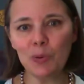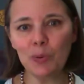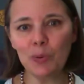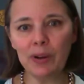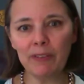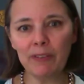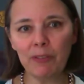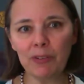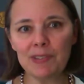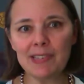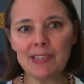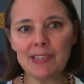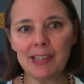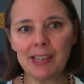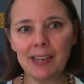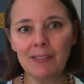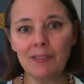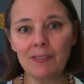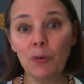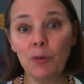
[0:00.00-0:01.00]
who have
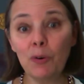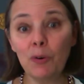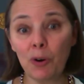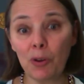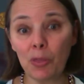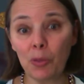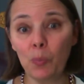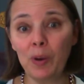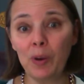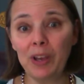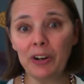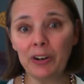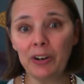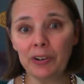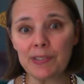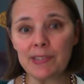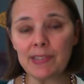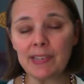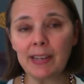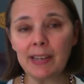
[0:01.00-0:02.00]
received, who are the
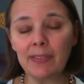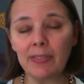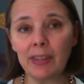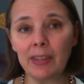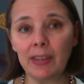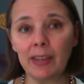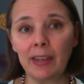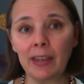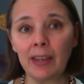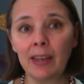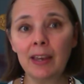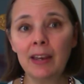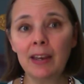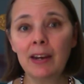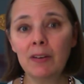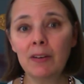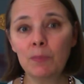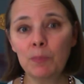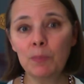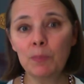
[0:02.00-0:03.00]
winners in the
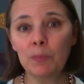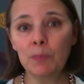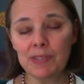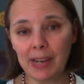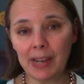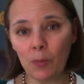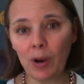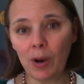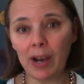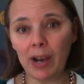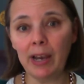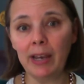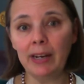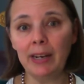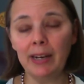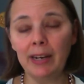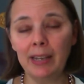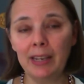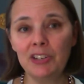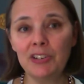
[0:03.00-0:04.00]
statewide
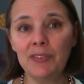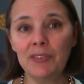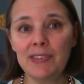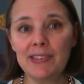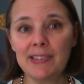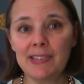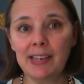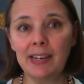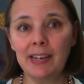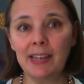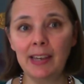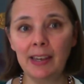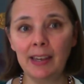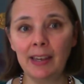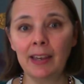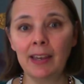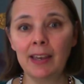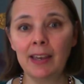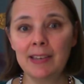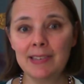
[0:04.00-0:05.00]
and each of the
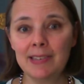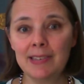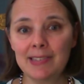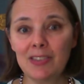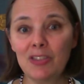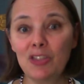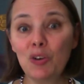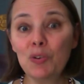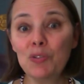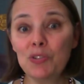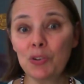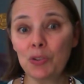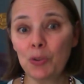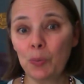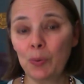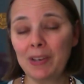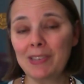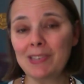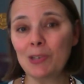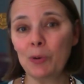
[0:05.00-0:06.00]
CD, those are the
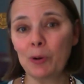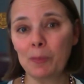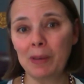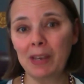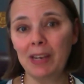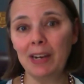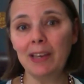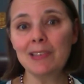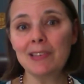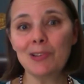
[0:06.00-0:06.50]
ones who are meeting.